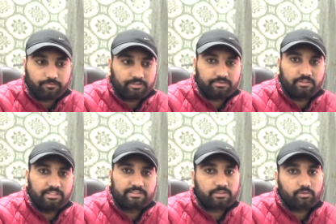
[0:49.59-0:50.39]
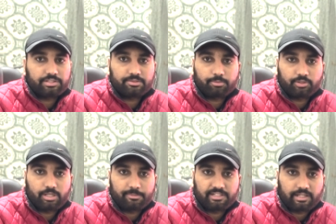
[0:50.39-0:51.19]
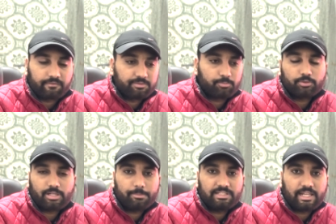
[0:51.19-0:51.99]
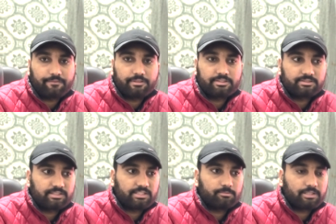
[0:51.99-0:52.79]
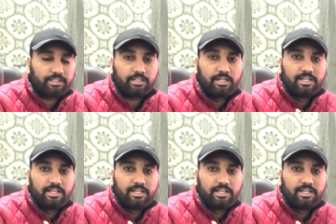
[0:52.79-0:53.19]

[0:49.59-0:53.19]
So first we'll discuss what is a programming language. Programming language is nothing but a